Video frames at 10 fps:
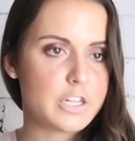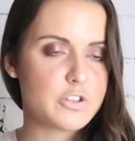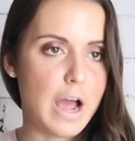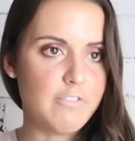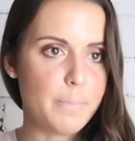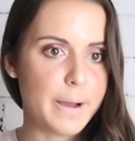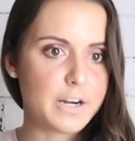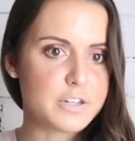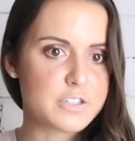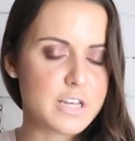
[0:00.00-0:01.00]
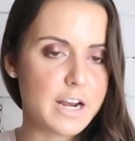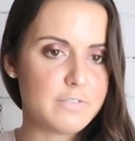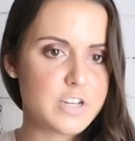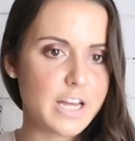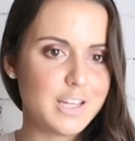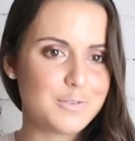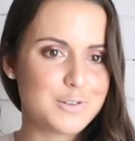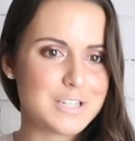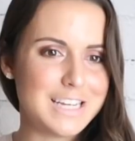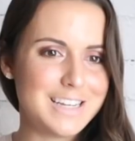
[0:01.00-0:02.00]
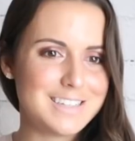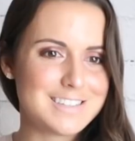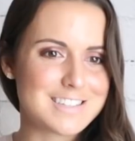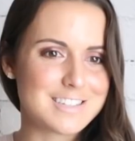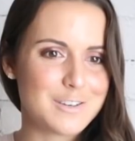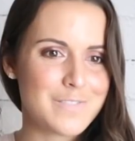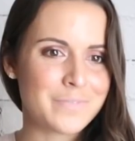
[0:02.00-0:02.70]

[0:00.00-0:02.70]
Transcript: to have a better set of daily routines,